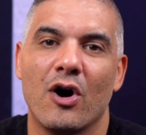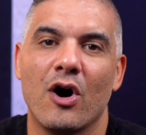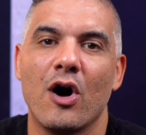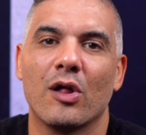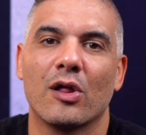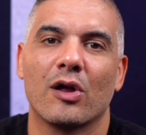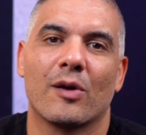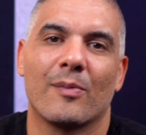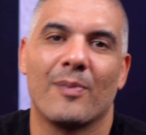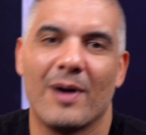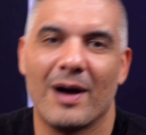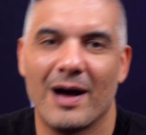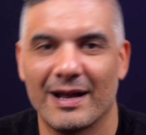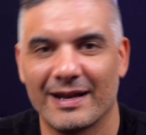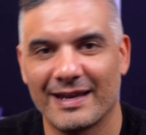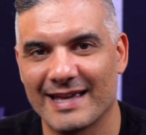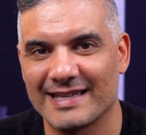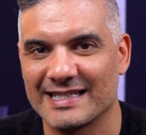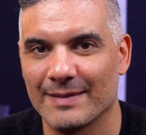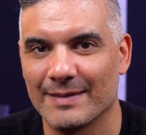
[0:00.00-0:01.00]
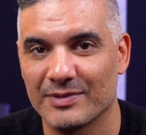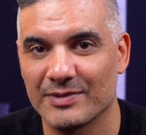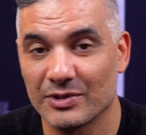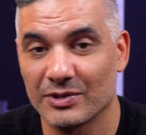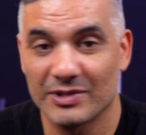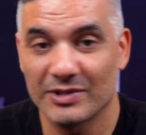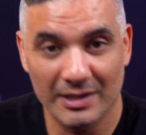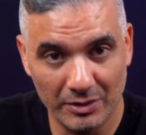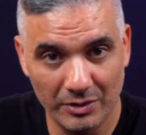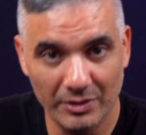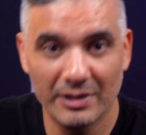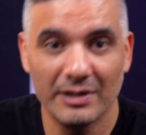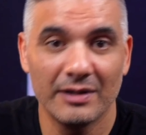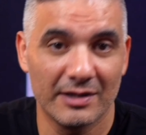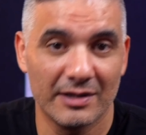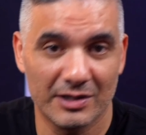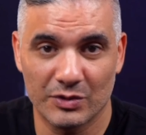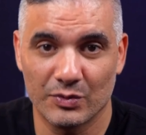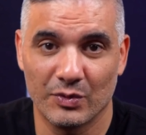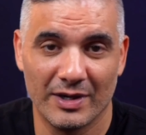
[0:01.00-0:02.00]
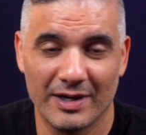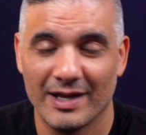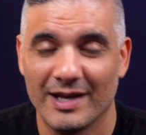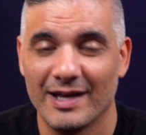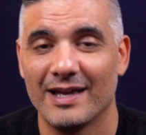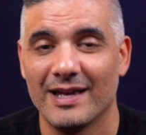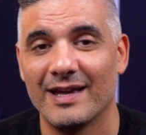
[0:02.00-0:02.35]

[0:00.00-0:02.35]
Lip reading: all our podcast episodes, including this one.